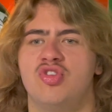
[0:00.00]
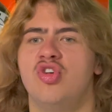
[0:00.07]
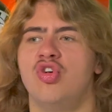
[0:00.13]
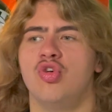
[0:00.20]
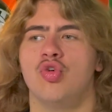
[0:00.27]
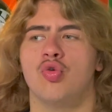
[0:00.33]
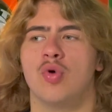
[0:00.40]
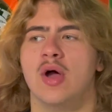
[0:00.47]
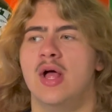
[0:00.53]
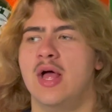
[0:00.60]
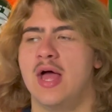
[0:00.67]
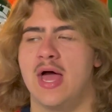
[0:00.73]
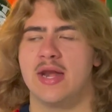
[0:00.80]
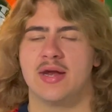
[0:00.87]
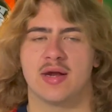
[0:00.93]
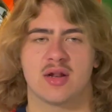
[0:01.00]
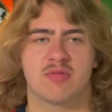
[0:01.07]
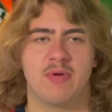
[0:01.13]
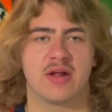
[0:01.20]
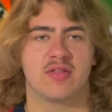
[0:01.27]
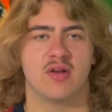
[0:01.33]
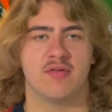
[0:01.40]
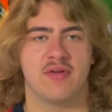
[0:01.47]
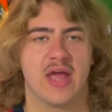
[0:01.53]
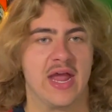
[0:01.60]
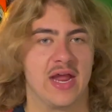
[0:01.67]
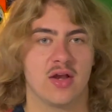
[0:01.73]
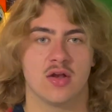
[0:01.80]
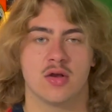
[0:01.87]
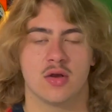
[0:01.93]
two and an expected of
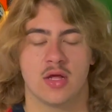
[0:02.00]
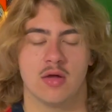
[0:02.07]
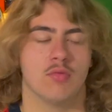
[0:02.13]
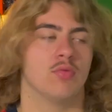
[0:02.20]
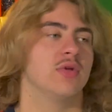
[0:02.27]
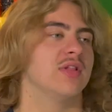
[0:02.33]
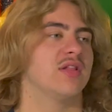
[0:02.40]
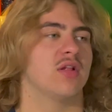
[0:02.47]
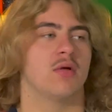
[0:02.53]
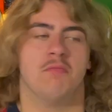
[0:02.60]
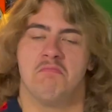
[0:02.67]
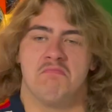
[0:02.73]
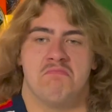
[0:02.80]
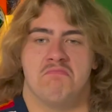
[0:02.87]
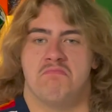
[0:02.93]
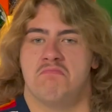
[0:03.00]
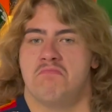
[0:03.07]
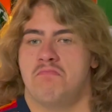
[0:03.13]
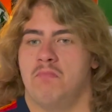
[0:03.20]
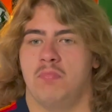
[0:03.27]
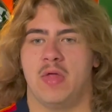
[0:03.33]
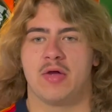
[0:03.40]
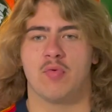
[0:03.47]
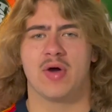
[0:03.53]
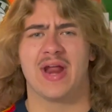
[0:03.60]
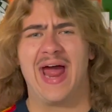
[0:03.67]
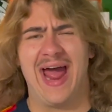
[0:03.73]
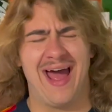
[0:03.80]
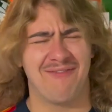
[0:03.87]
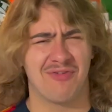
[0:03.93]
eight. It was like what,
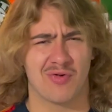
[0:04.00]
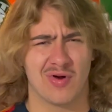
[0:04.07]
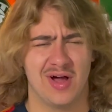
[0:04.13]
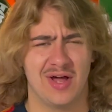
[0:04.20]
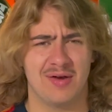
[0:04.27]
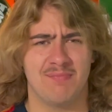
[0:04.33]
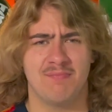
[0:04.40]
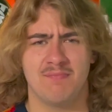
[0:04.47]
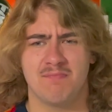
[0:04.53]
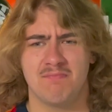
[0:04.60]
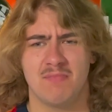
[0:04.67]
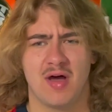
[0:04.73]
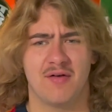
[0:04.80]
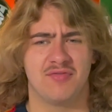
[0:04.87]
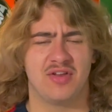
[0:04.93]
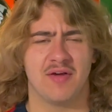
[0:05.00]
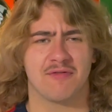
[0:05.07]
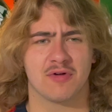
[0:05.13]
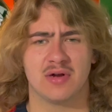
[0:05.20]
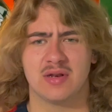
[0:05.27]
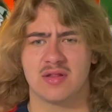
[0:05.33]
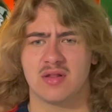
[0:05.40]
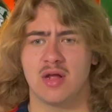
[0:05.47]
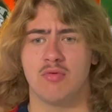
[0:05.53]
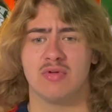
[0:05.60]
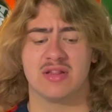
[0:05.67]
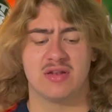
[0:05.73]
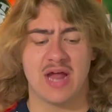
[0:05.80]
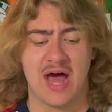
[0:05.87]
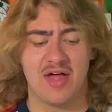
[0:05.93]
a half a run of difference? It
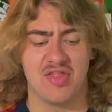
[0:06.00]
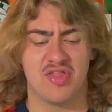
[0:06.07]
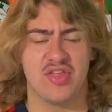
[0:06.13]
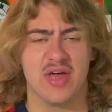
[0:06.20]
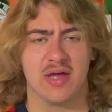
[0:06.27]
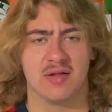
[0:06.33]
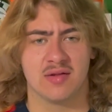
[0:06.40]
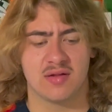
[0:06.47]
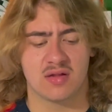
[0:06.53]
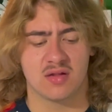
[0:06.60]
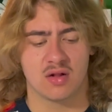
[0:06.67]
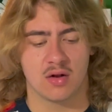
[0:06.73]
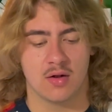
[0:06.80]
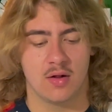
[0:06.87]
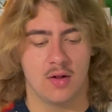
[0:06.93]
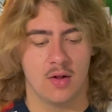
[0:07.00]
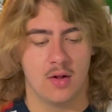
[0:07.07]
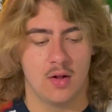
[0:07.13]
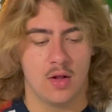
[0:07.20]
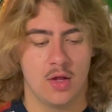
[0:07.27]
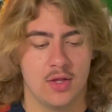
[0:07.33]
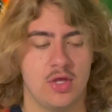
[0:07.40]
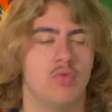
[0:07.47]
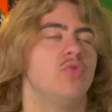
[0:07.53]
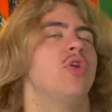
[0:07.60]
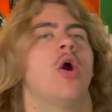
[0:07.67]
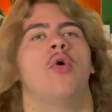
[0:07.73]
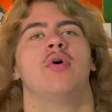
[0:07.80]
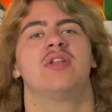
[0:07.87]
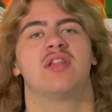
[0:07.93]
was not this. You
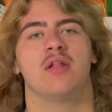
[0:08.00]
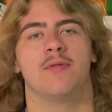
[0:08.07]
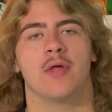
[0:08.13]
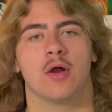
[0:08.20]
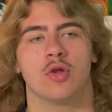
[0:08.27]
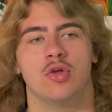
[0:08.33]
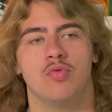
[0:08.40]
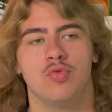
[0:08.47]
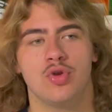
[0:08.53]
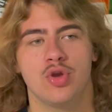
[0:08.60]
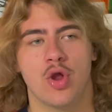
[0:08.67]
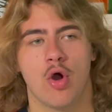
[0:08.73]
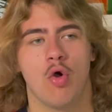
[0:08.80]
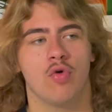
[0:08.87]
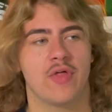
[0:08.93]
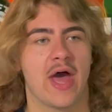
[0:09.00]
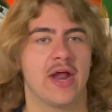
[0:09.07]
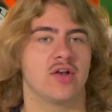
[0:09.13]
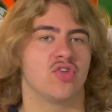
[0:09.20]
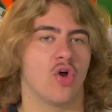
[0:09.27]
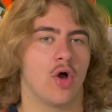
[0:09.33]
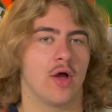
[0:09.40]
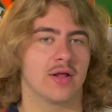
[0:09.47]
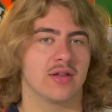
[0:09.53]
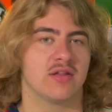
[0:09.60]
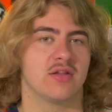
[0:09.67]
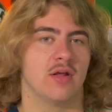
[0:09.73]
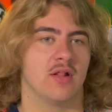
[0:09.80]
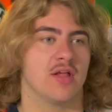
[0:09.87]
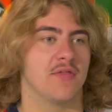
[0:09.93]
know it's in there. You know that dog is
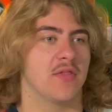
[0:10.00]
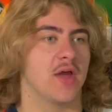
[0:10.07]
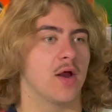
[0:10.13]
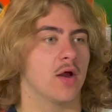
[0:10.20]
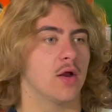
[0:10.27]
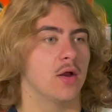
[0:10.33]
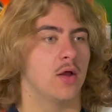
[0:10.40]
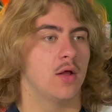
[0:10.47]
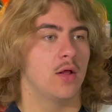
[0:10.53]
still in there.